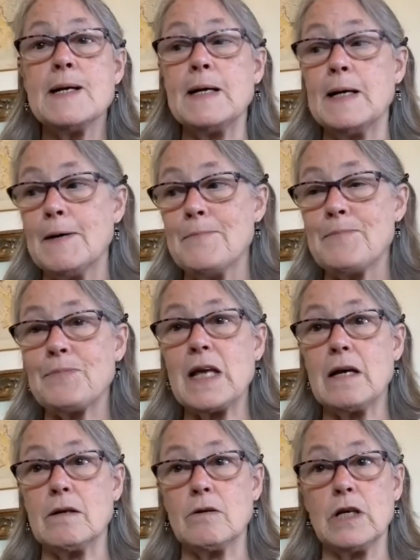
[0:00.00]

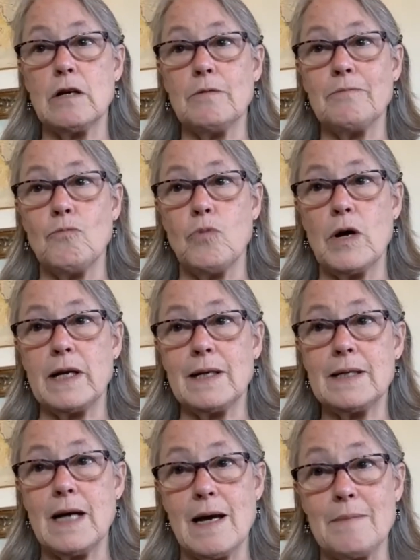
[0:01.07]
one at a
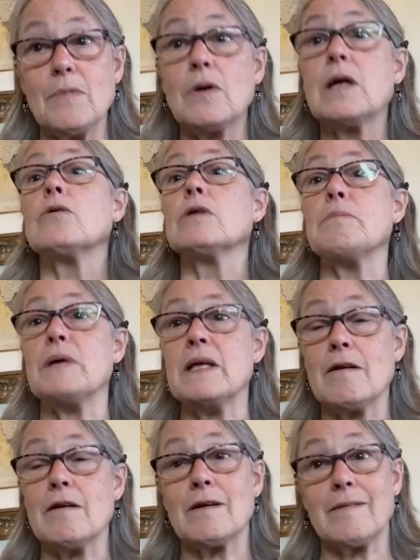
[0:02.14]
time can only be
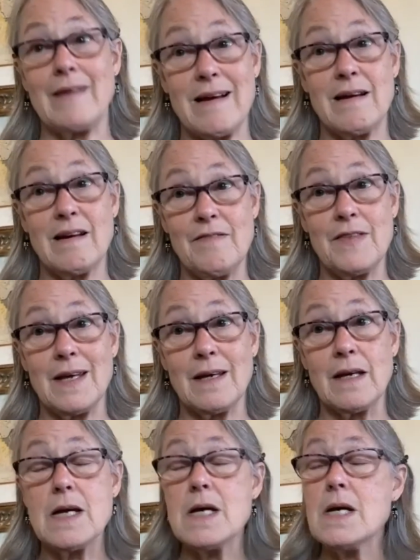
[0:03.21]
there, that kind of
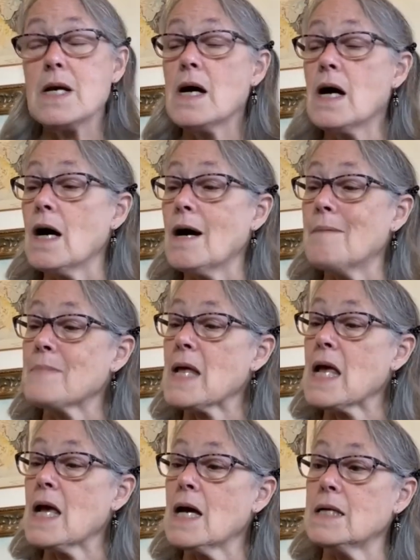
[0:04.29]
thing.
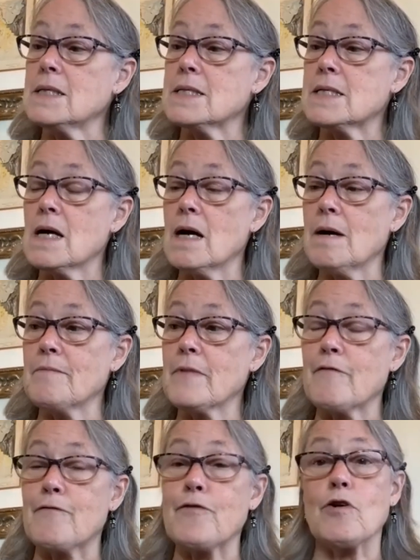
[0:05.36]
And
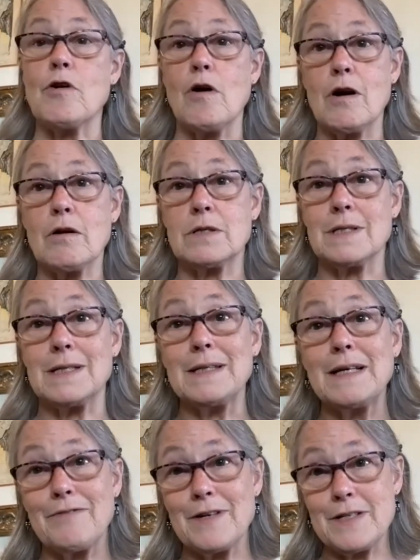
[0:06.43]
for our
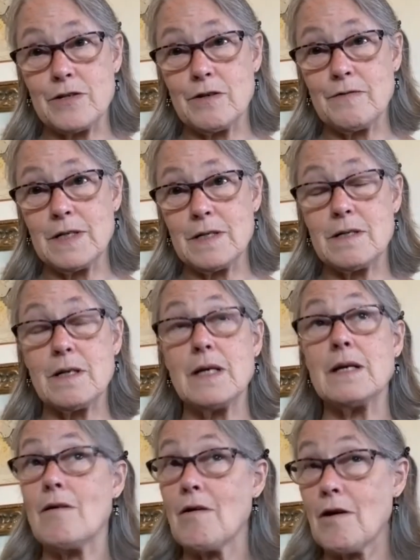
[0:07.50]
delivery service in
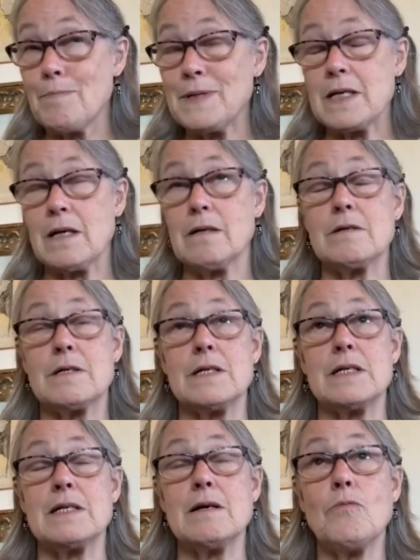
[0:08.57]
our particular
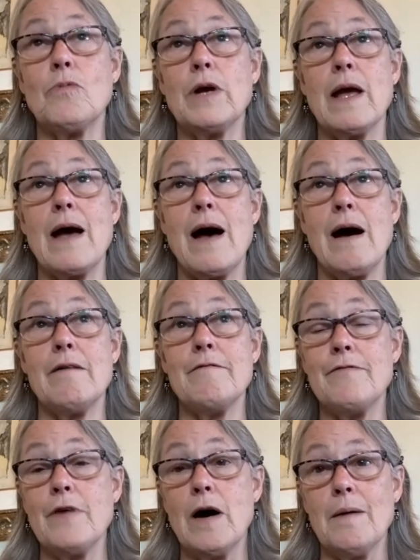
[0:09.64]
system, we have
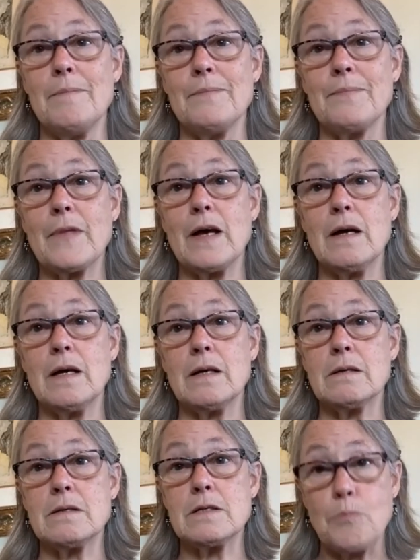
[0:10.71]

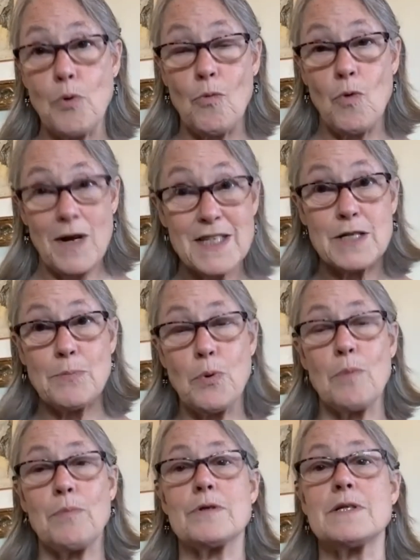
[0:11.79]
one
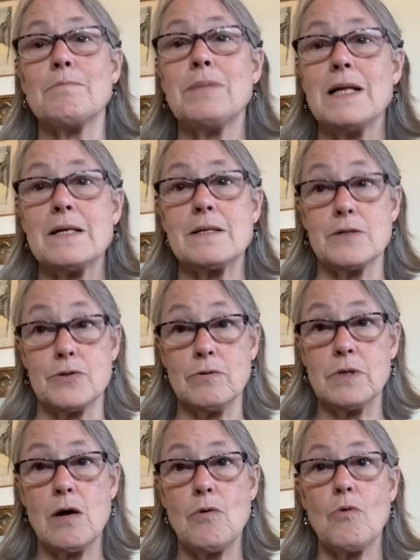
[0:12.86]
support person plus a
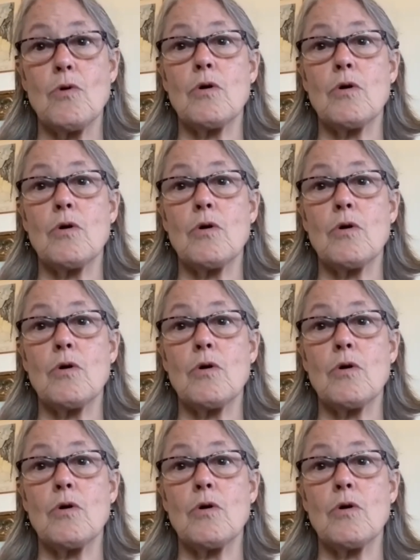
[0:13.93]
doula,